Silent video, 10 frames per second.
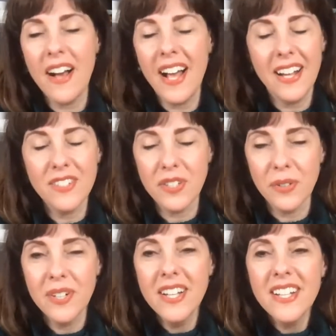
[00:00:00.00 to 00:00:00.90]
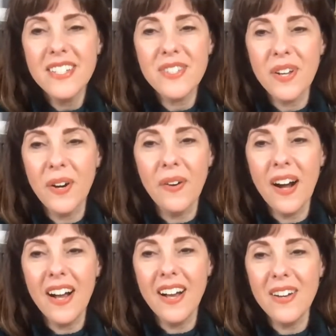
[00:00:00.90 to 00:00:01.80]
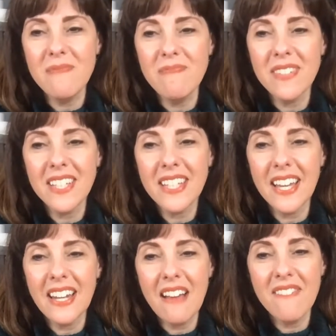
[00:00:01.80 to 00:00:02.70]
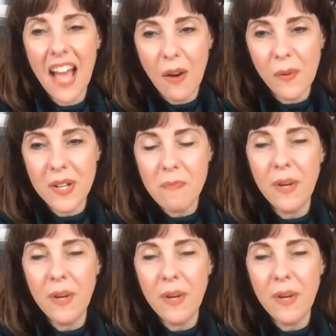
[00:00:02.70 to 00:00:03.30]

I had to. So he can't have that one,